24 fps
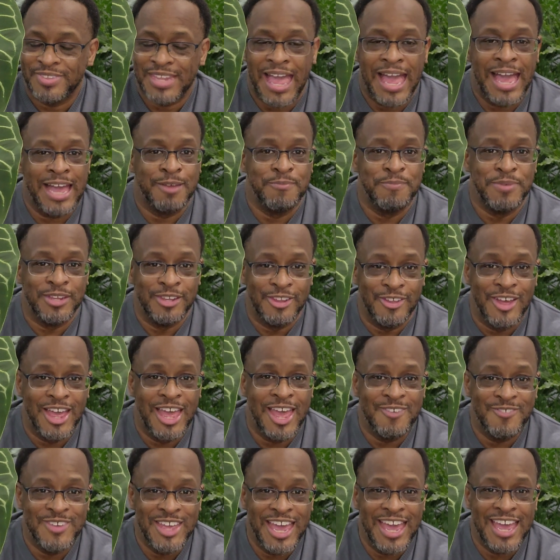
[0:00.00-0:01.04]
I can be a little
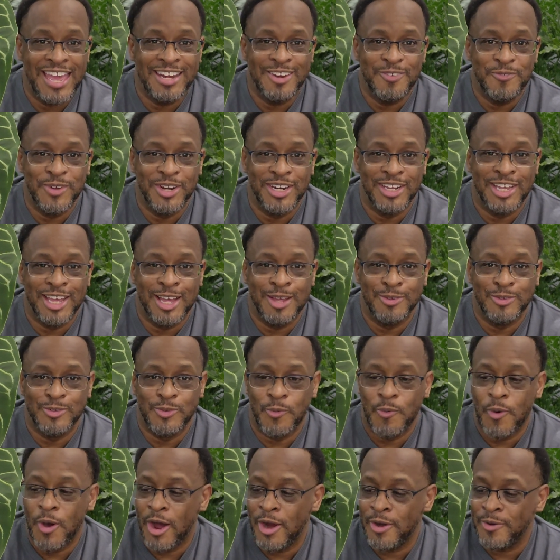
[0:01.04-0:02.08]
heavy-handed when it comes to
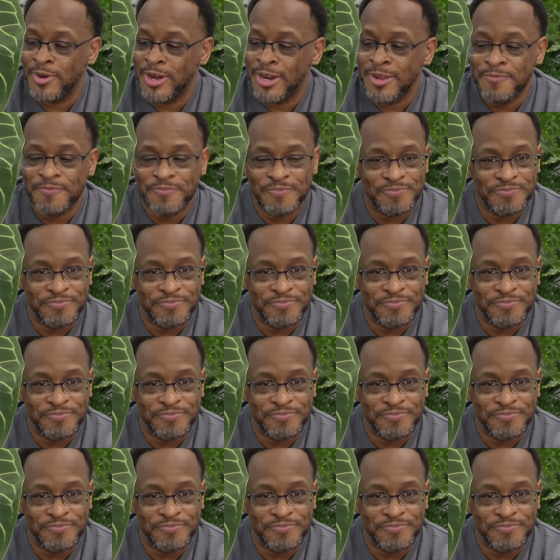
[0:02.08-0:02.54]
watering.